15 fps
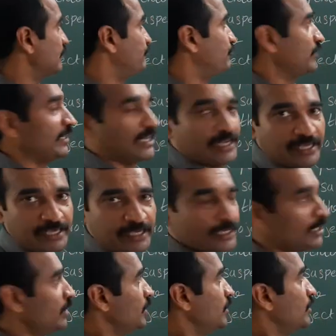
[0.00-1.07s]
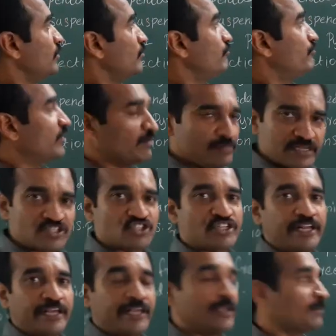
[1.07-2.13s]
freely from a
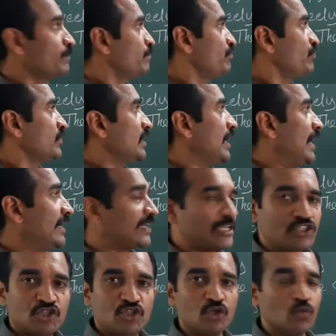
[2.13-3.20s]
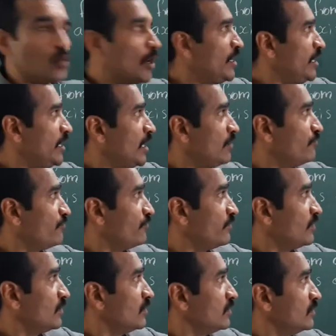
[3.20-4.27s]
string attached to one
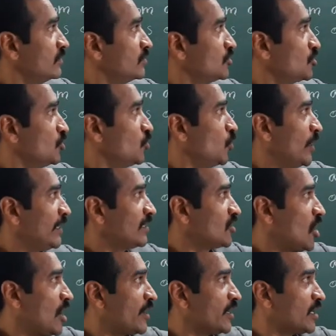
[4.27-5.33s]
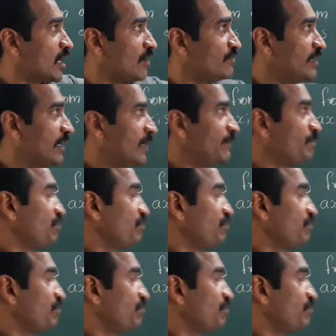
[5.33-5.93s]
corner of the